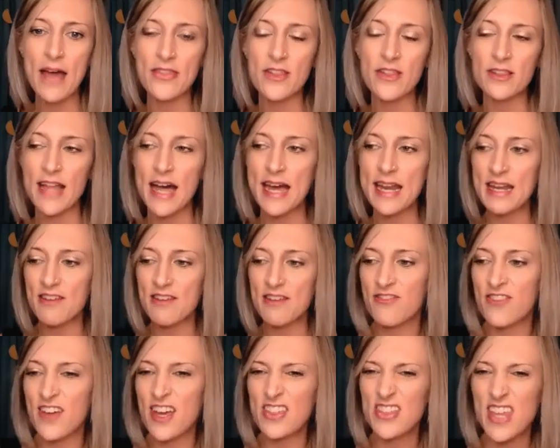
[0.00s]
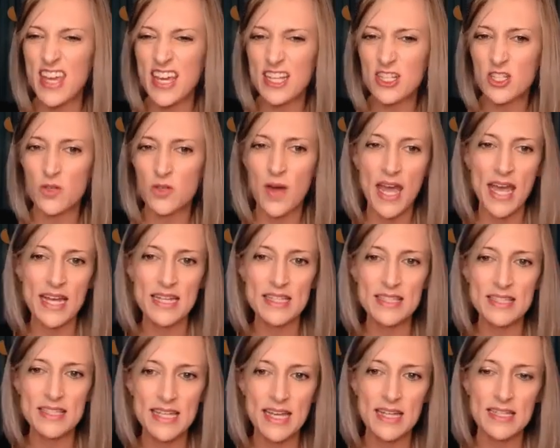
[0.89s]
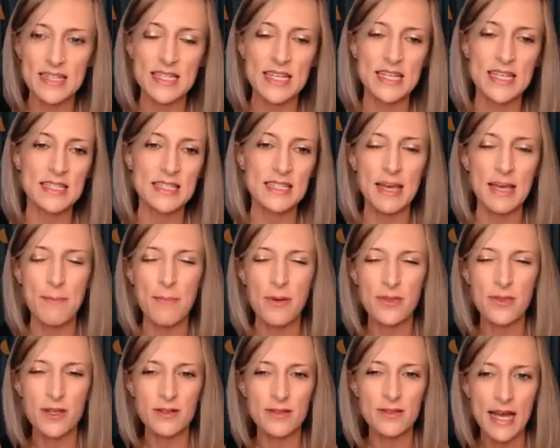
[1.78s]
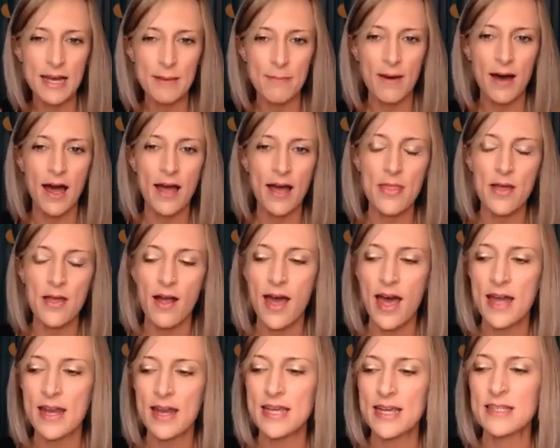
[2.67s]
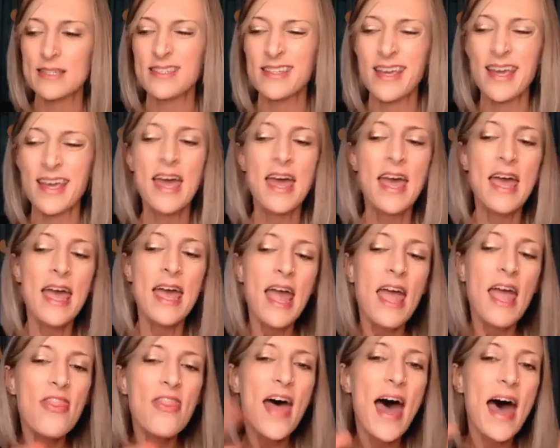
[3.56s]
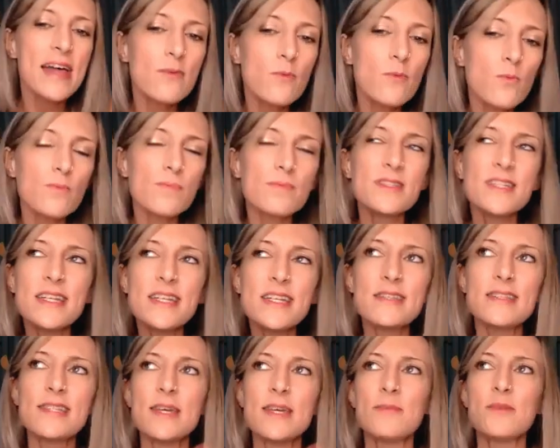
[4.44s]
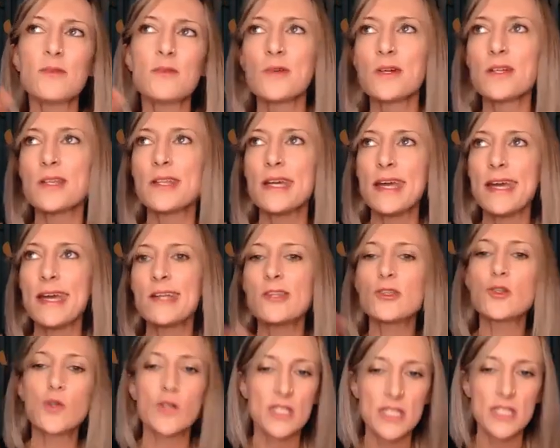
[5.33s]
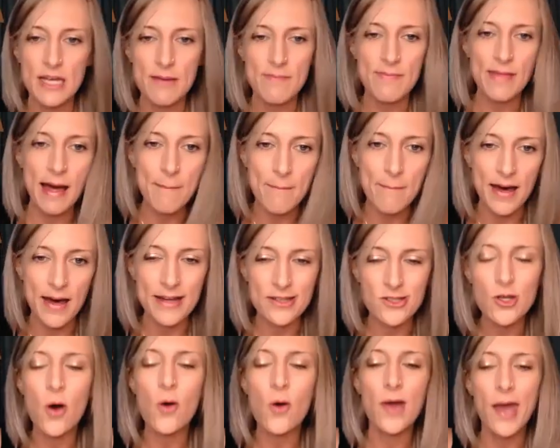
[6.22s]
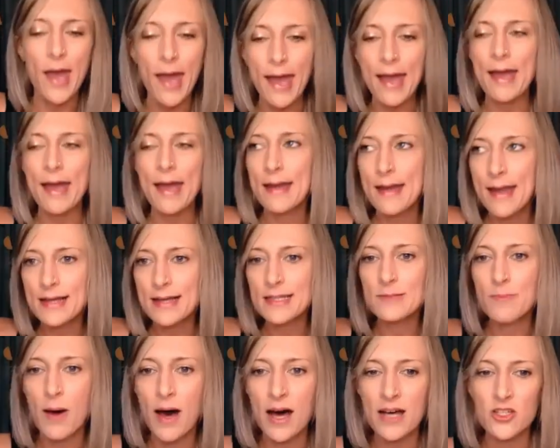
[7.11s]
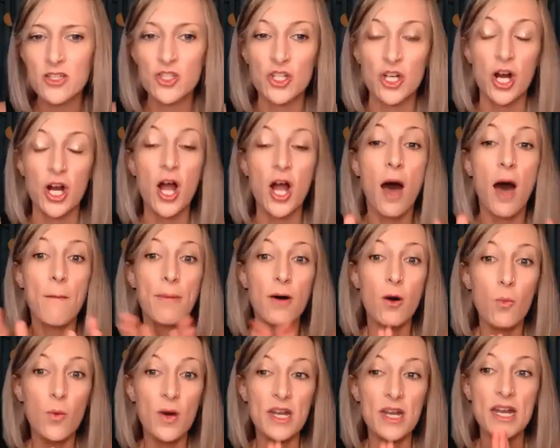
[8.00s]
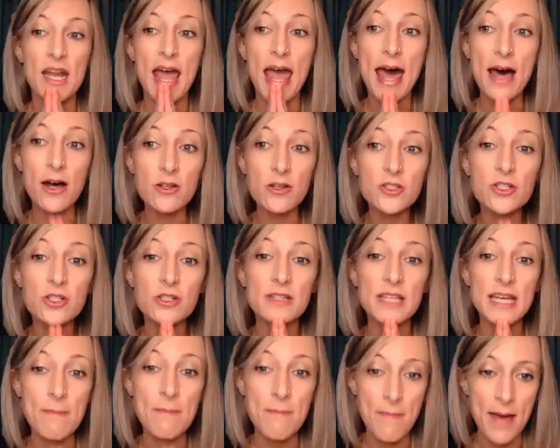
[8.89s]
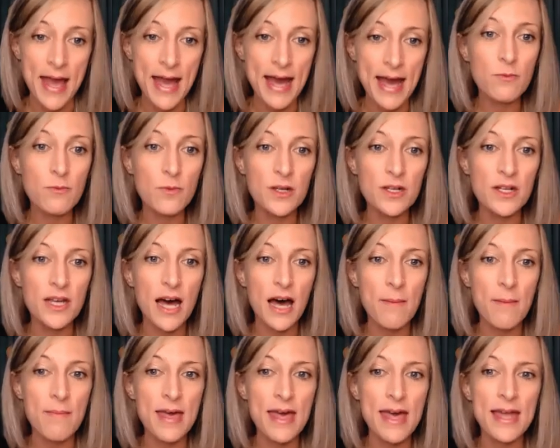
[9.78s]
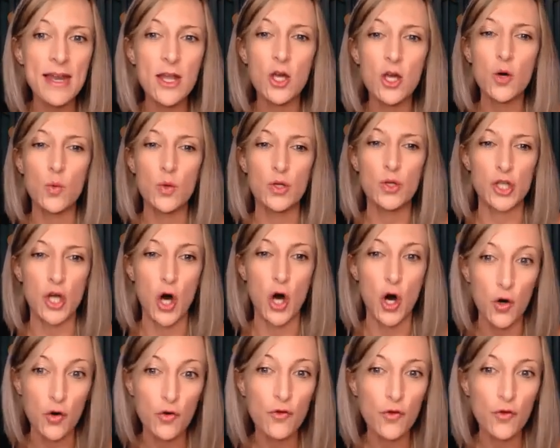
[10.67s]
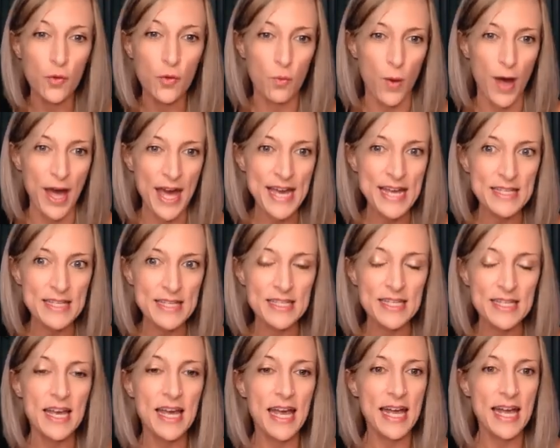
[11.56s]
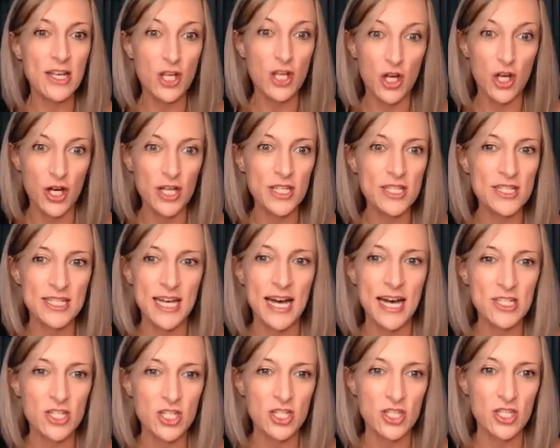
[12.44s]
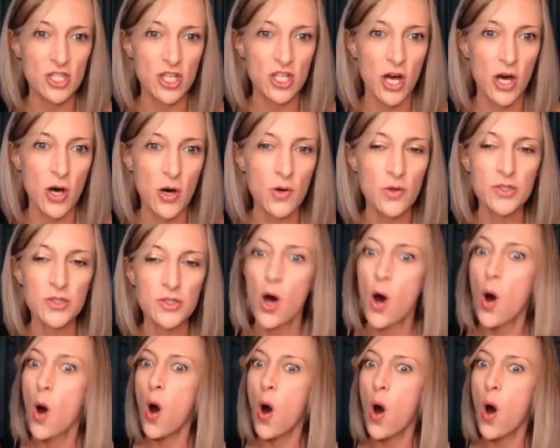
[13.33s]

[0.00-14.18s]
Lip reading: athletic, fit, they could do handstands easily, put their leg behind their head easily. And that didn't seem to really interest him that much. Okay, next posture. But when an elderly man would come in who was overweight and couldn't touch his toes,